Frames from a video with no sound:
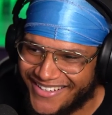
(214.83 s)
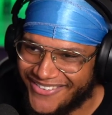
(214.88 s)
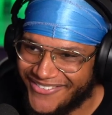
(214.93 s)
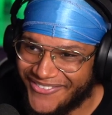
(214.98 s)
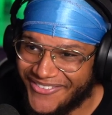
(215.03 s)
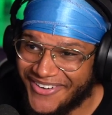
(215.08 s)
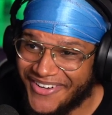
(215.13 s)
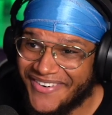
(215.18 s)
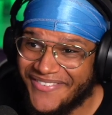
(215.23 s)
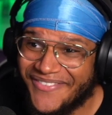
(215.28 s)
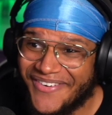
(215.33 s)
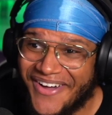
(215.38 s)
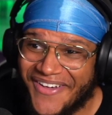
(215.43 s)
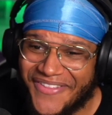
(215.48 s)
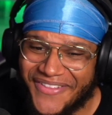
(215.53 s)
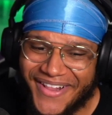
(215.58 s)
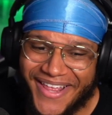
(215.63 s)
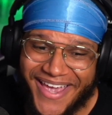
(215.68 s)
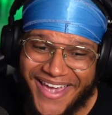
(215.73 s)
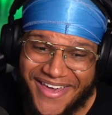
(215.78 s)
One month
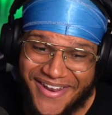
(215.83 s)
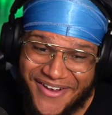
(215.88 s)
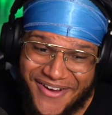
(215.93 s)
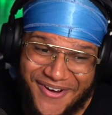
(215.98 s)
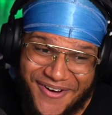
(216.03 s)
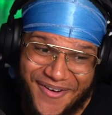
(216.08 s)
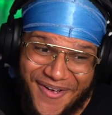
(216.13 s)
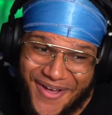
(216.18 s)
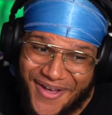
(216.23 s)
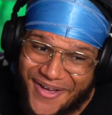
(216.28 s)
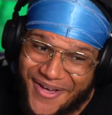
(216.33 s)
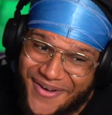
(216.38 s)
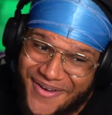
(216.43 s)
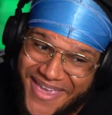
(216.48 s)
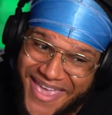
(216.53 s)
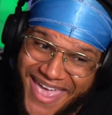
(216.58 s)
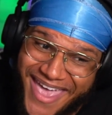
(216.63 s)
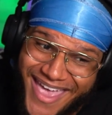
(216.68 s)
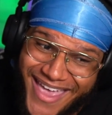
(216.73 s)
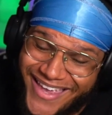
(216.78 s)
later. Uh,
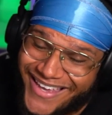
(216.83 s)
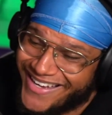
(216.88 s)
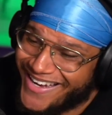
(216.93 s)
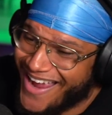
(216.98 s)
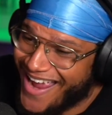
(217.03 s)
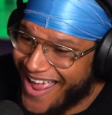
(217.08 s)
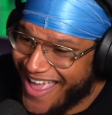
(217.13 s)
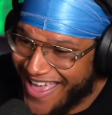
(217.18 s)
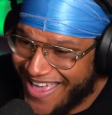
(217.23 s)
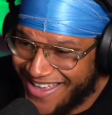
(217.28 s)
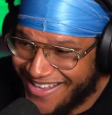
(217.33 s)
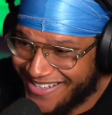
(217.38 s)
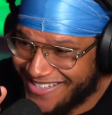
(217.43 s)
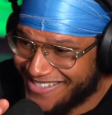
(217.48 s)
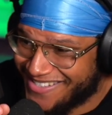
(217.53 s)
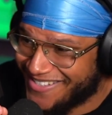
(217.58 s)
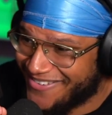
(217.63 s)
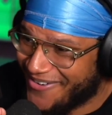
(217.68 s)
okay. All right. Let's see what